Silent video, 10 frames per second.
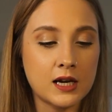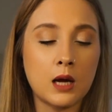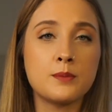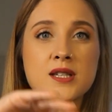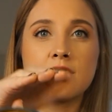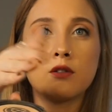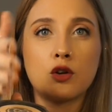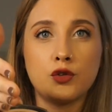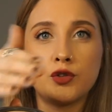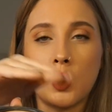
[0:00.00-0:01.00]
It comes in a
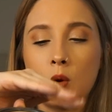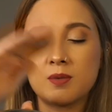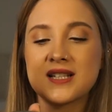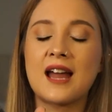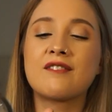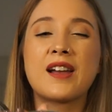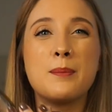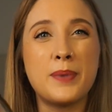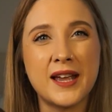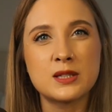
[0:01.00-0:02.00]
little dome. It's kind of like
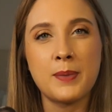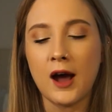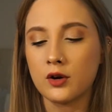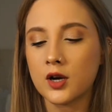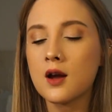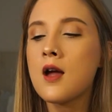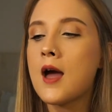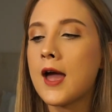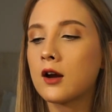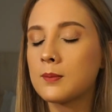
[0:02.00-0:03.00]
a baked powder.
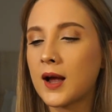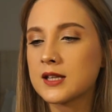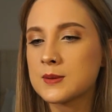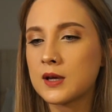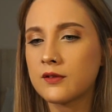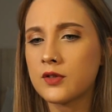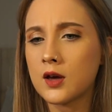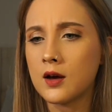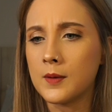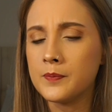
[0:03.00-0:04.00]
It reminds me of
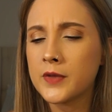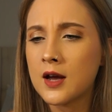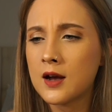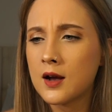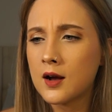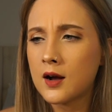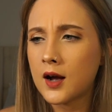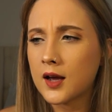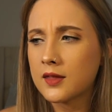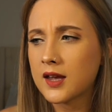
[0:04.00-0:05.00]

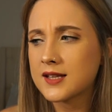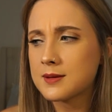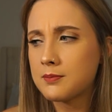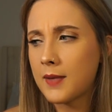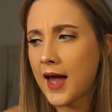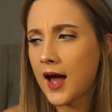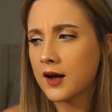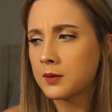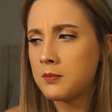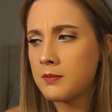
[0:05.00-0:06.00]
I think it's a
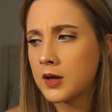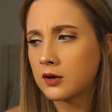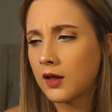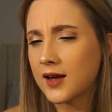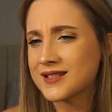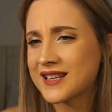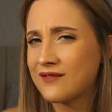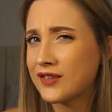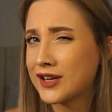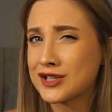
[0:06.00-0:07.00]
MAC mineralized
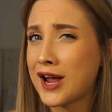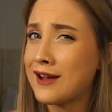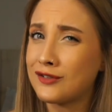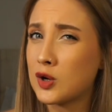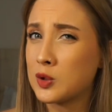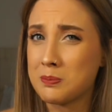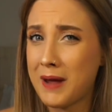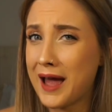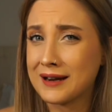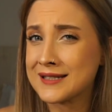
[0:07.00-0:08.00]
skin finish. I haven't owned
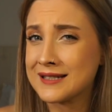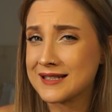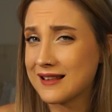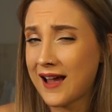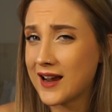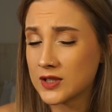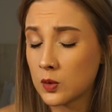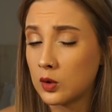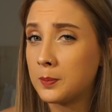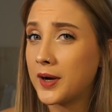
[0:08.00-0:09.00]
MAC since high
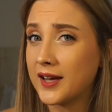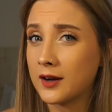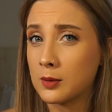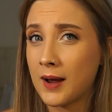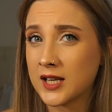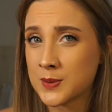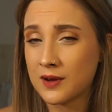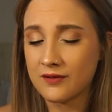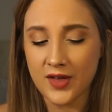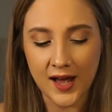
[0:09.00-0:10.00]
school, but it reminds
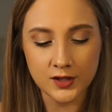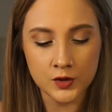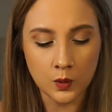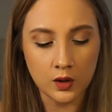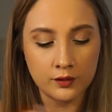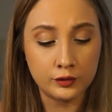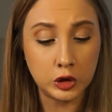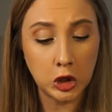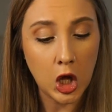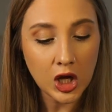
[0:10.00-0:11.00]
me of that sort of
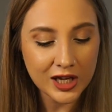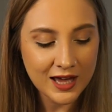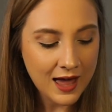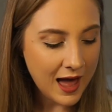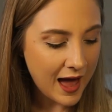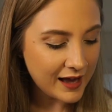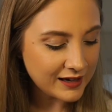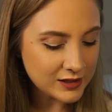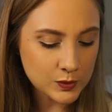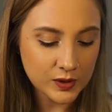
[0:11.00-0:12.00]
look.
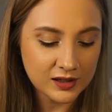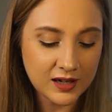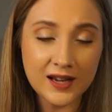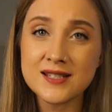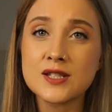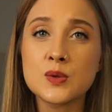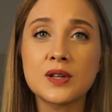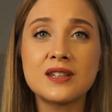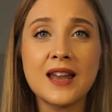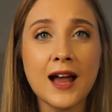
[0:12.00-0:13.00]
And it's really nice. It's
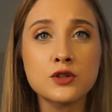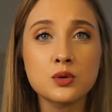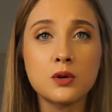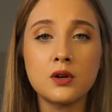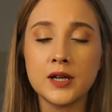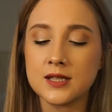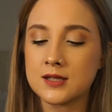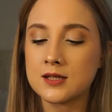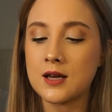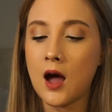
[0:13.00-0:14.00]
really natural.
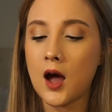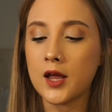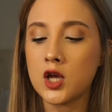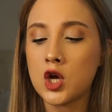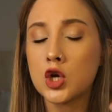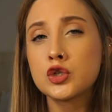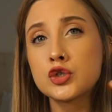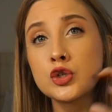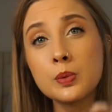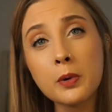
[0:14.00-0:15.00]
It's not
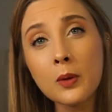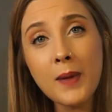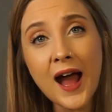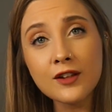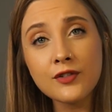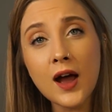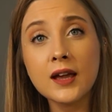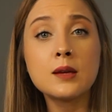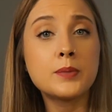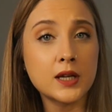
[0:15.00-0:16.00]
super
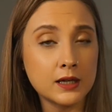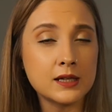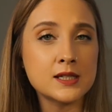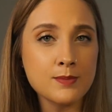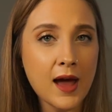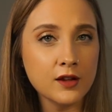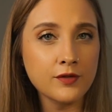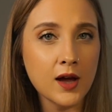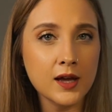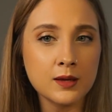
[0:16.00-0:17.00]
mattifying, but it is
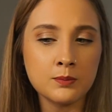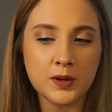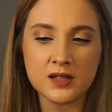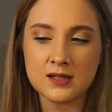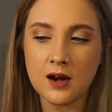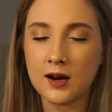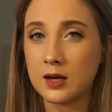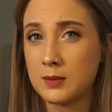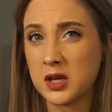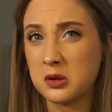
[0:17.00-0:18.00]
mattifying, but it's not
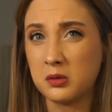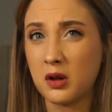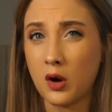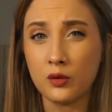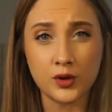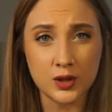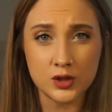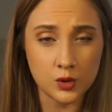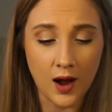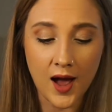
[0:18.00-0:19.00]
going to make you look overly
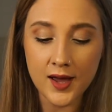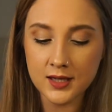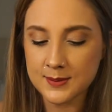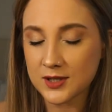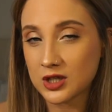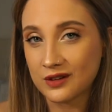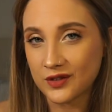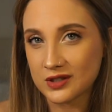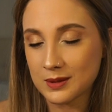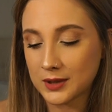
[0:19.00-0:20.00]
dry, especially
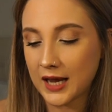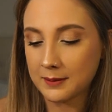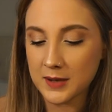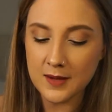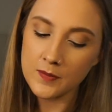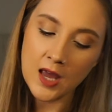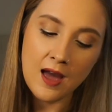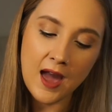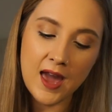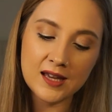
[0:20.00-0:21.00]
if you're someone like me.
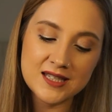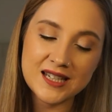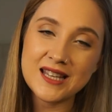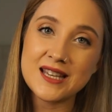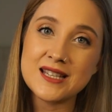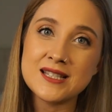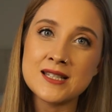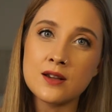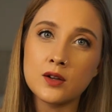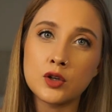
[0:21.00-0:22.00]
And it
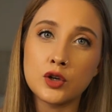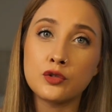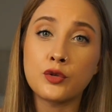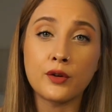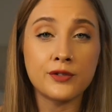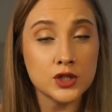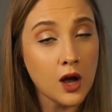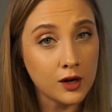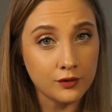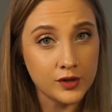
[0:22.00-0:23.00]
is good for
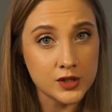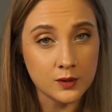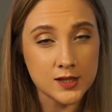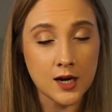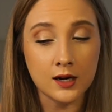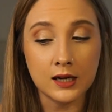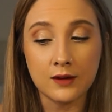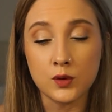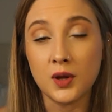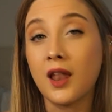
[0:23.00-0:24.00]
photography, so it's not going
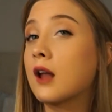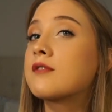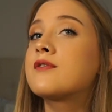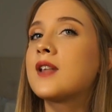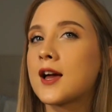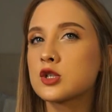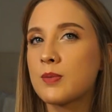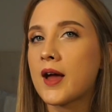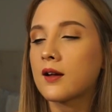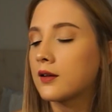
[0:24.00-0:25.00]
to give you a lot of
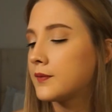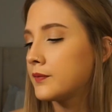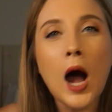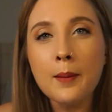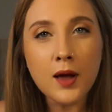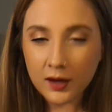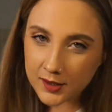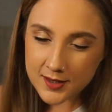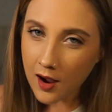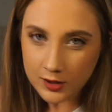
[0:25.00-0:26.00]
flashback. I'm not
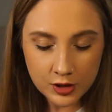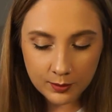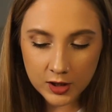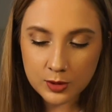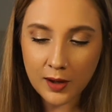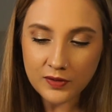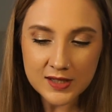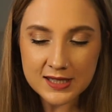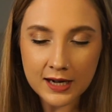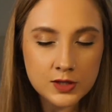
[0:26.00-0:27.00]
going to talk too much about
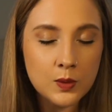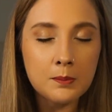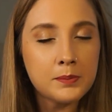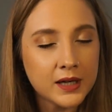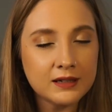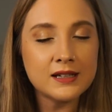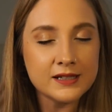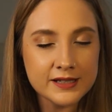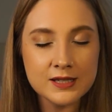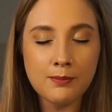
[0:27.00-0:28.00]
this next one, but it
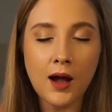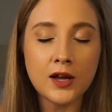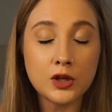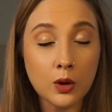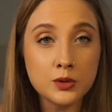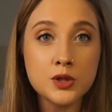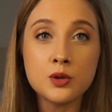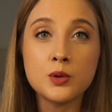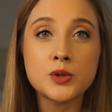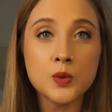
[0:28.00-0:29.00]
is my
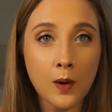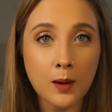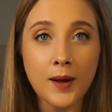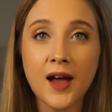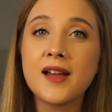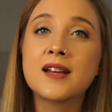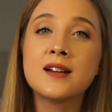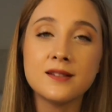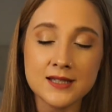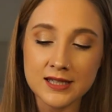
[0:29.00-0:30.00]
go-to swear by
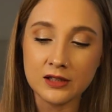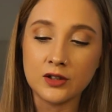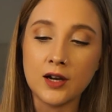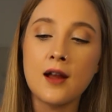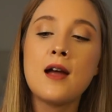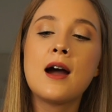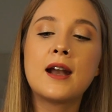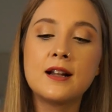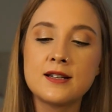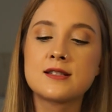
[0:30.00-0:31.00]
concealer,
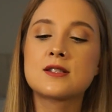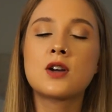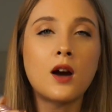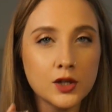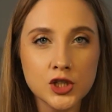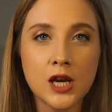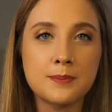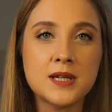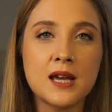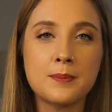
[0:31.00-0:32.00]
and it is Tarte
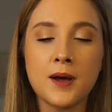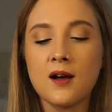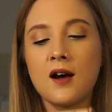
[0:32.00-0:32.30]
Shape Tape.